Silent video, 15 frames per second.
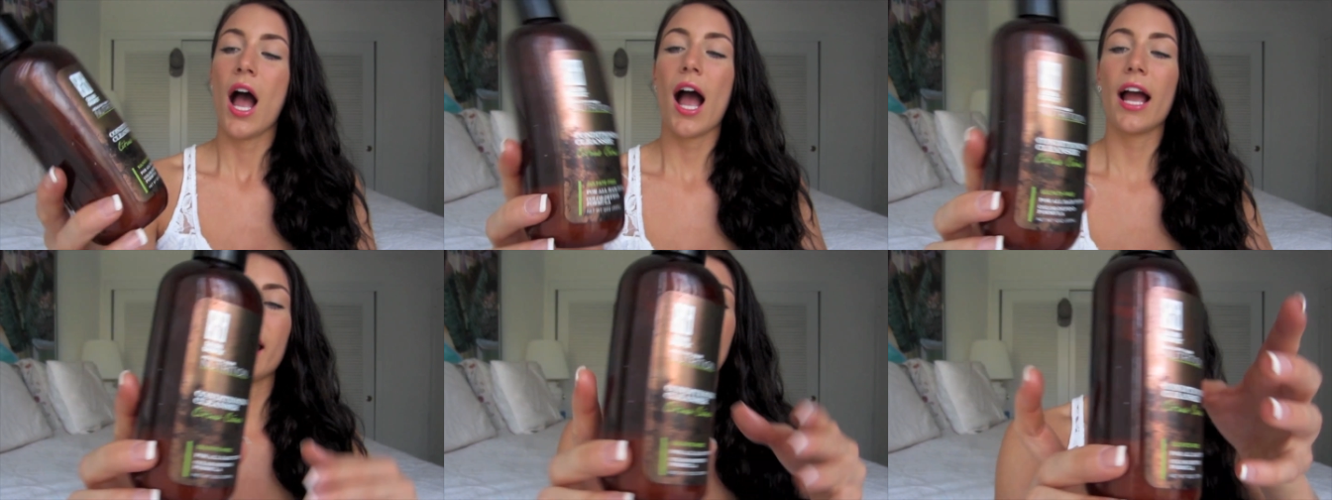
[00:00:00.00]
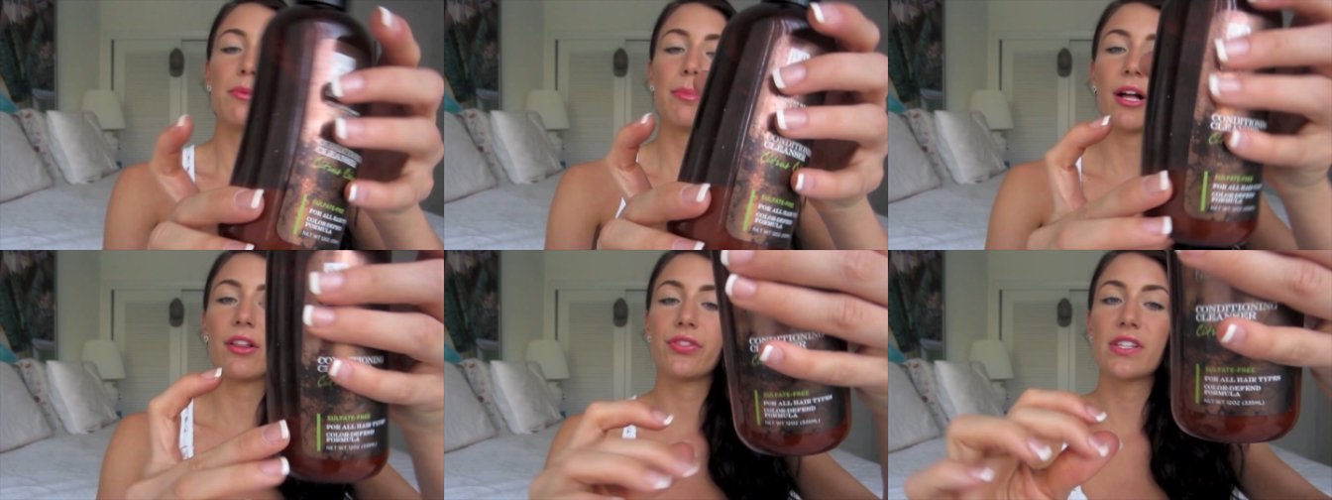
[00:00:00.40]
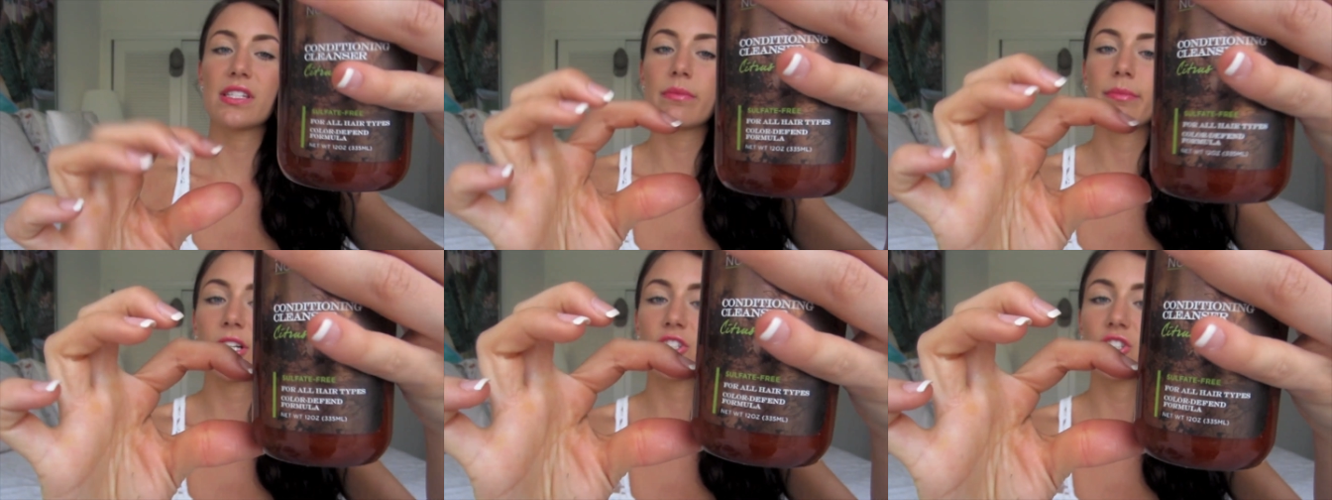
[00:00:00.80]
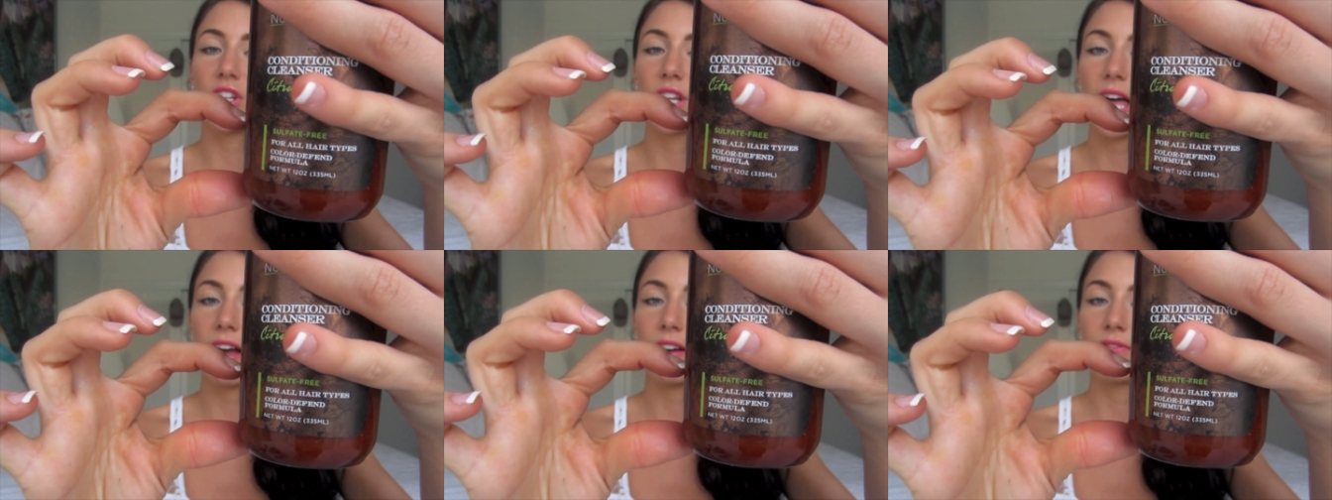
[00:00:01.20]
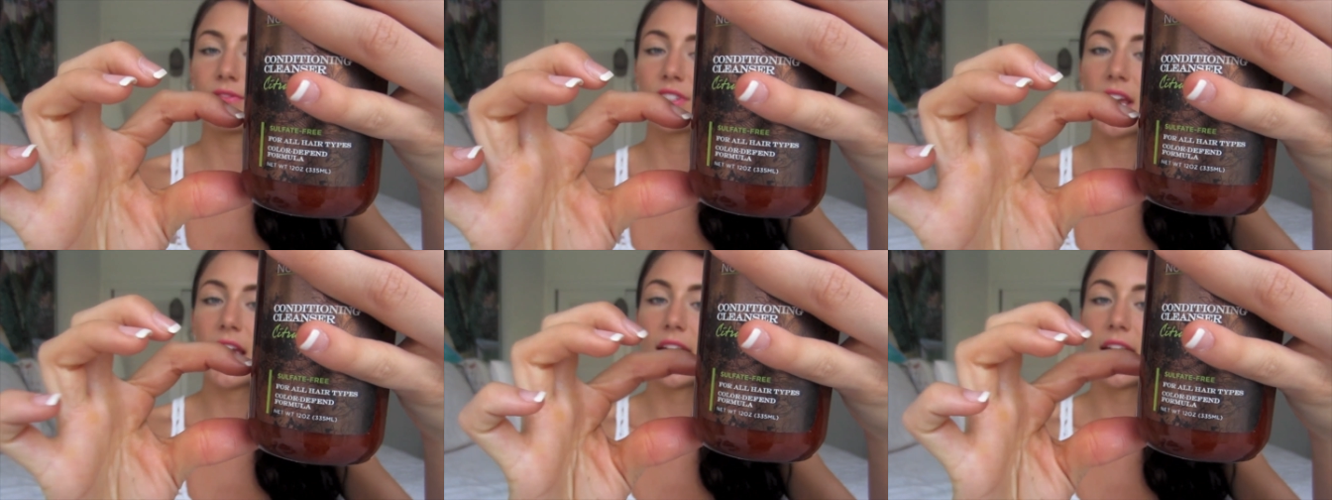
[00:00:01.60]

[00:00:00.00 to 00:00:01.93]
I have about this much left